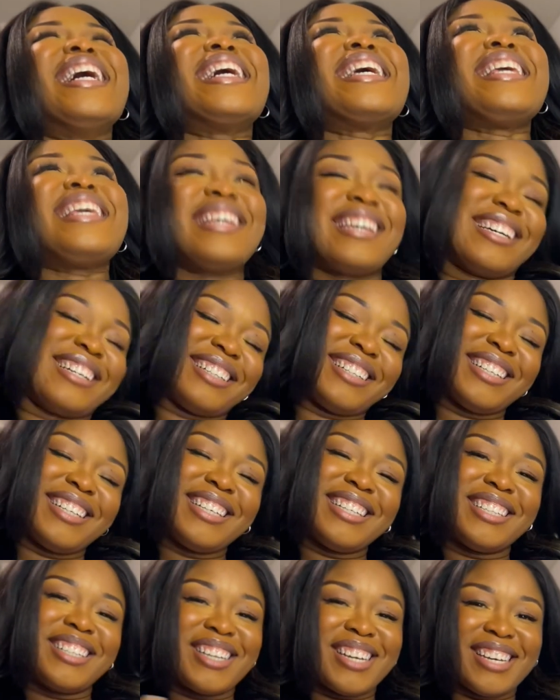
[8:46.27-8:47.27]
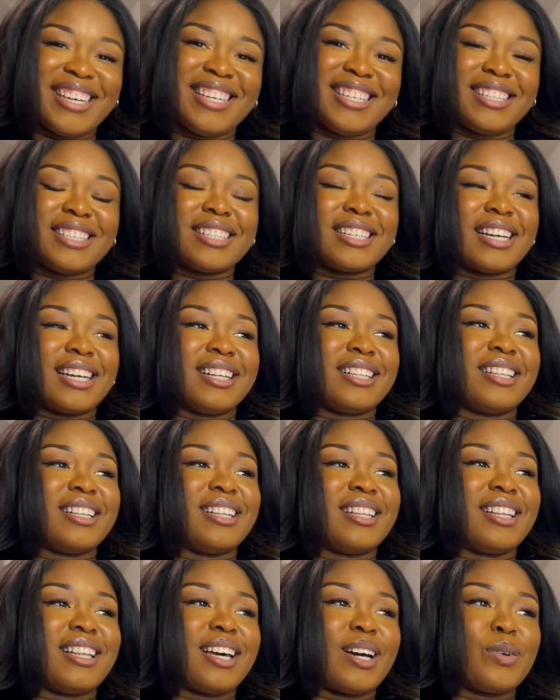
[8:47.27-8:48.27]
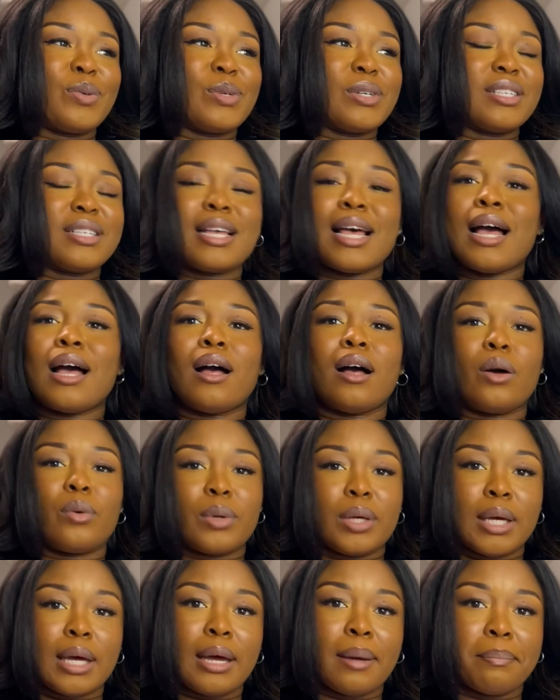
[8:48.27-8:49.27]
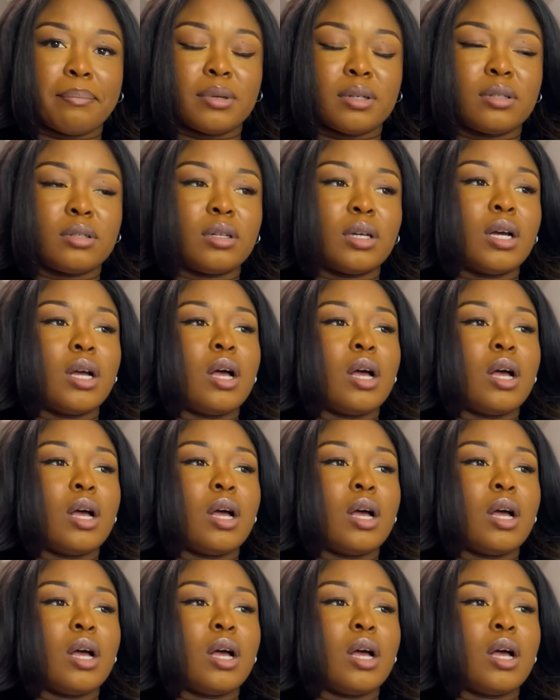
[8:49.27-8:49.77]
Yeah, it changed, and that was how it happened.